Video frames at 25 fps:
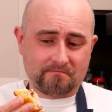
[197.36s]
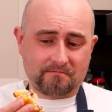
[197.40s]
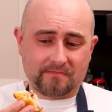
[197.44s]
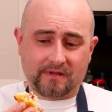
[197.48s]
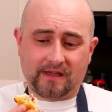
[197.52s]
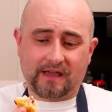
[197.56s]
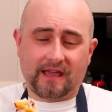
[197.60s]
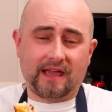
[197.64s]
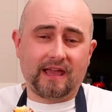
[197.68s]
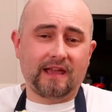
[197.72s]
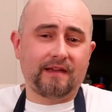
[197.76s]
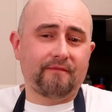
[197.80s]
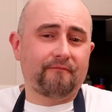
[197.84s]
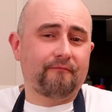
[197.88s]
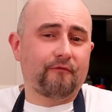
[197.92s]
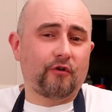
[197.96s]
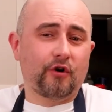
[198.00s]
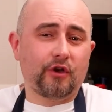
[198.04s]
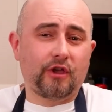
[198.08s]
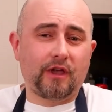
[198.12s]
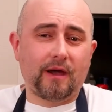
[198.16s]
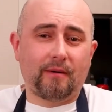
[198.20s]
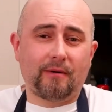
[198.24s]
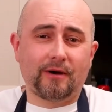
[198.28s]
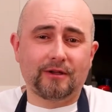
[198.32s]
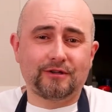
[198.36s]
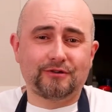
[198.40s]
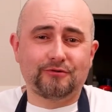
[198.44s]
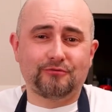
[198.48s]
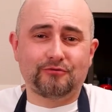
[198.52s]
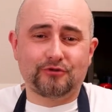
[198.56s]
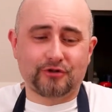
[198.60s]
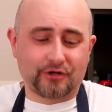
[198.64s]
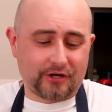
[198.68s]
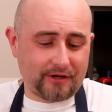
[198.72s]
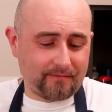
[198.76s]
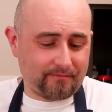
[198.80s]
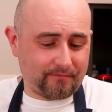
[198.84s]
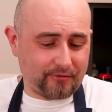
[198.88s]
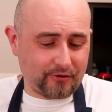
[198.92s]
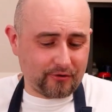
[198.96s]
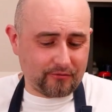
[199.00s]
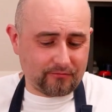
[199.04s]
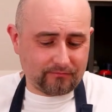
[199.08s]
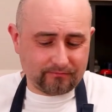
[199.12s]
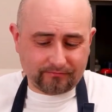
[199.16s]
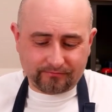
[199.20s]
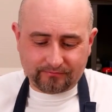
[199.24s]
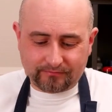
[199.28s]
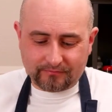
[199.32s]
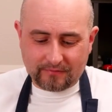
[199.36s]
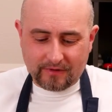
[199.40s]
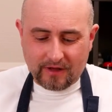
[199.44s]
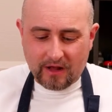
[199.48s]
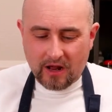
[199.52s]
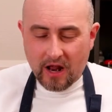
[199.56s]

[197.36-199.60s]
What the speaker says: That we want to add more to.